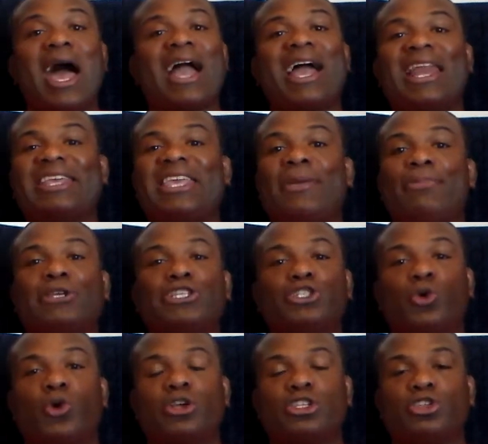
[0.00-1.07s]
I got to keep it
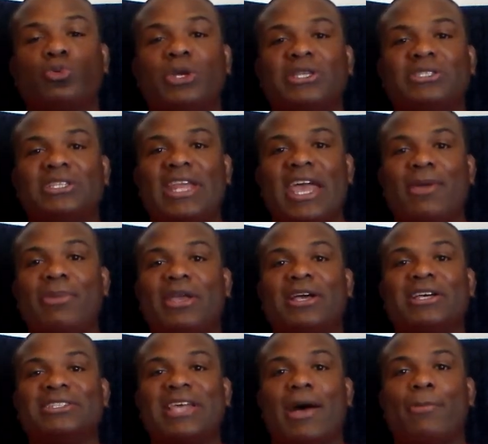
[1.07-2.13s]
short and sweet today
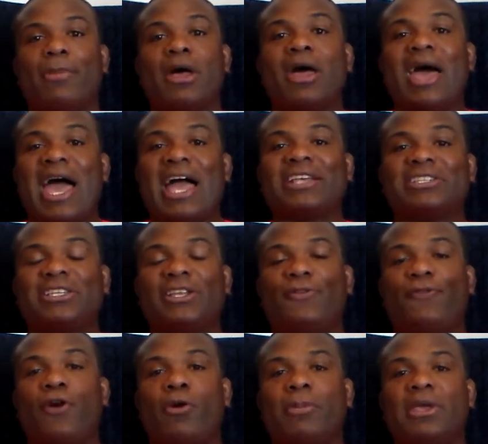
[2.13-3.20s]
because I'm actually
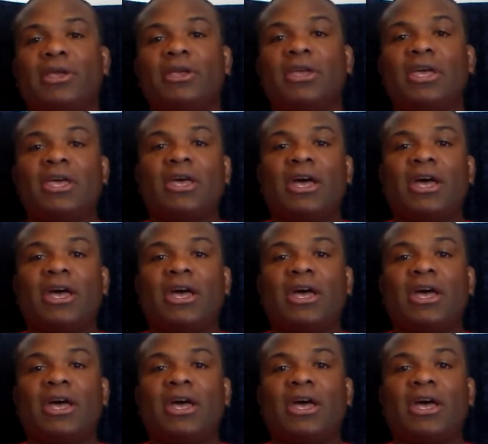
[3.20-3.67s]
filming